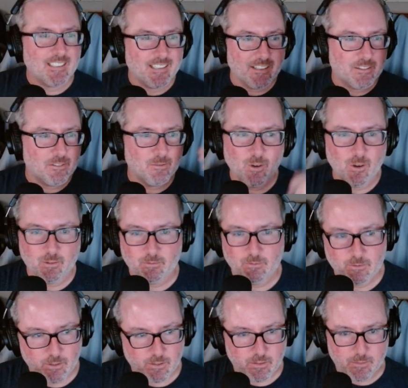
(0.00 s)
Got through all the
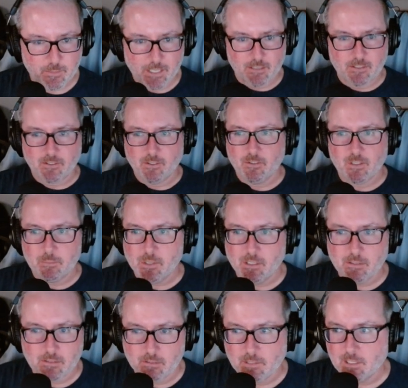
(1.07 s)
rules, was about to start the
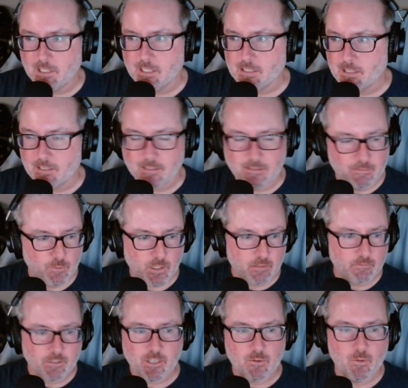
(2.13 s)
puzzle and realized I wasn't
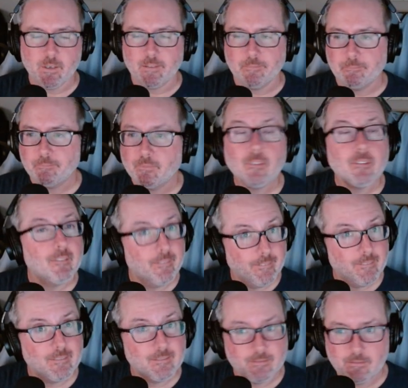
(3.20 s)
recording.
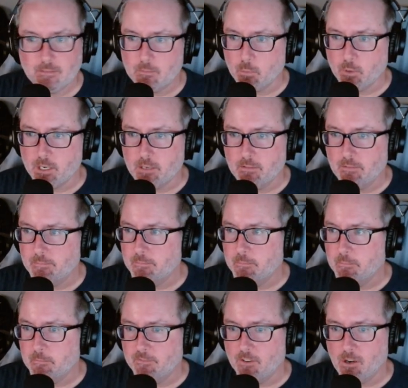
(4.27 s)
Brain
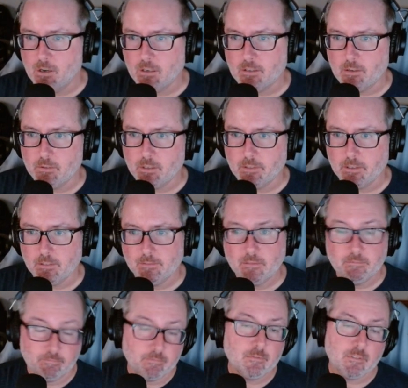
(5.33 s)
fog going on there.
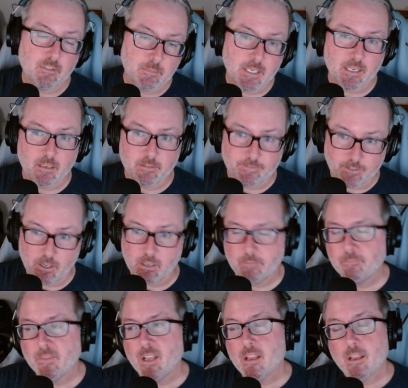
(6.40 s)
Speaking of fog,
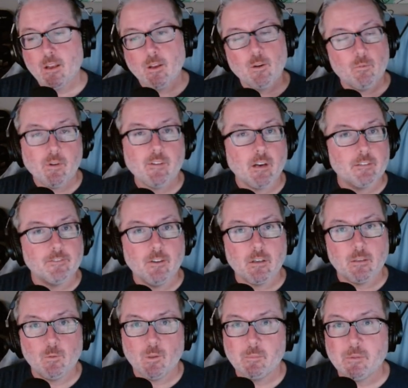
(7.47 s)
we've got a fog
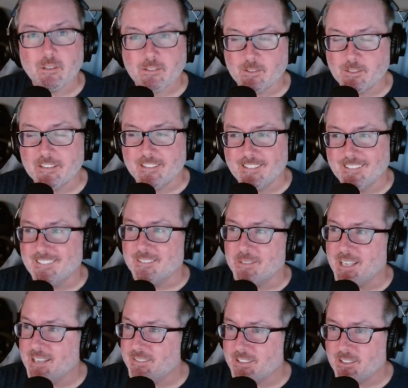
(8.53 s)
of war puzzle here. we
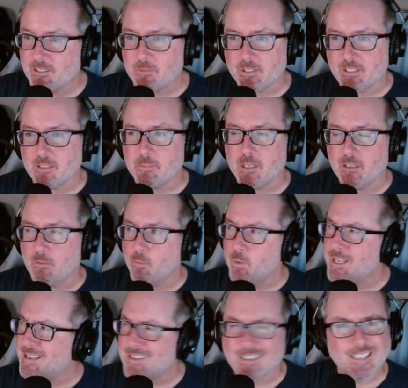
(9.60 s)
haven't done one in about a
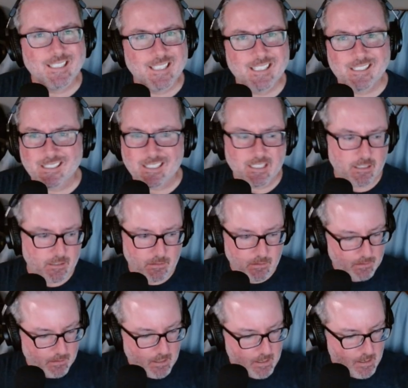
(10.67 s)
week, I guess it is,
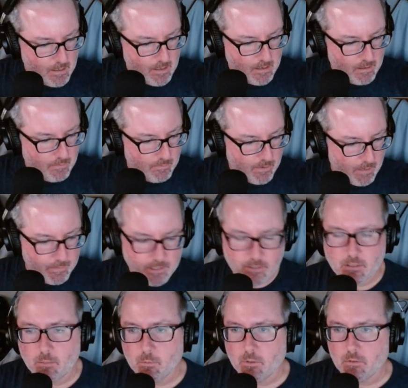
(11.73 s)
or probably
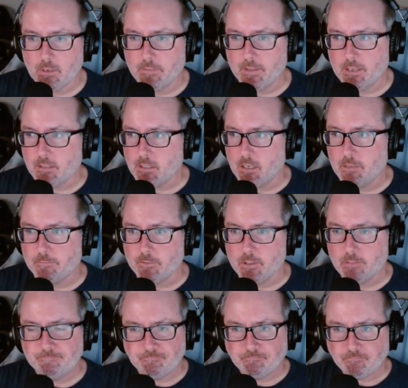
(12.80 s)
somewhere around that time
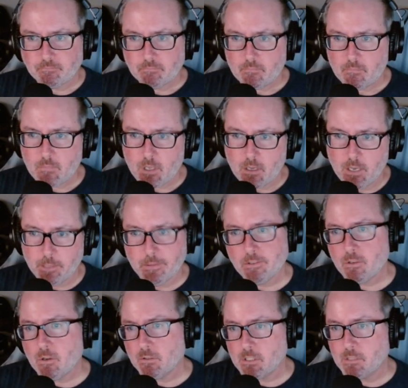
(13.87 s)
frame. Anyway, it's
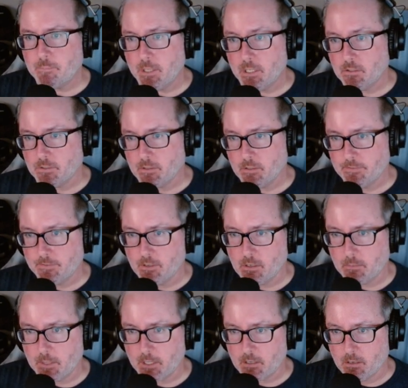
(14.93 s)
called Spells in the
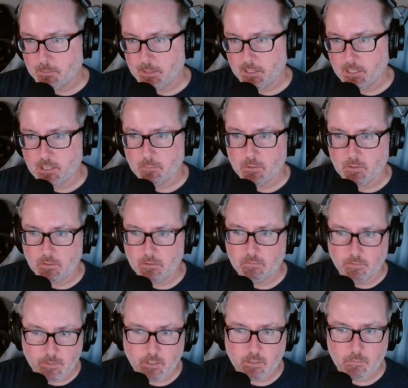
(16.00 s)
Fog by Carmen Lambert.
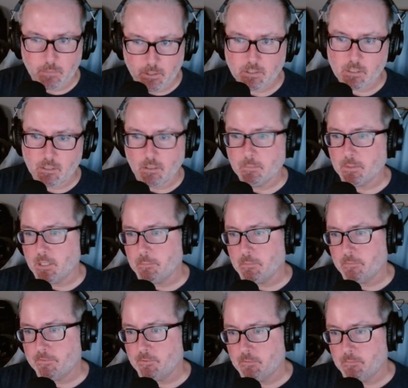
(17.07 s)
We've done a bunch of Carmen
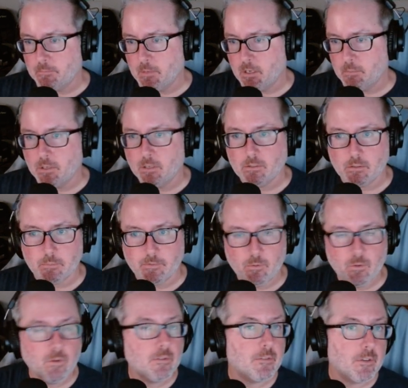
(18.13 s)
Lambert uh, puzzles
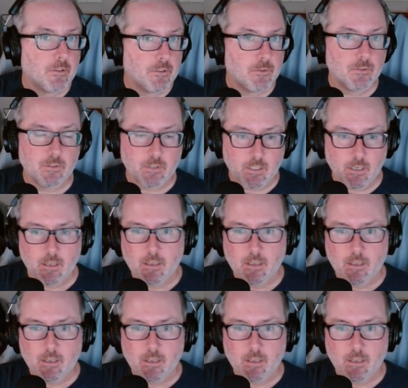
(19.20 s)
before. They're usually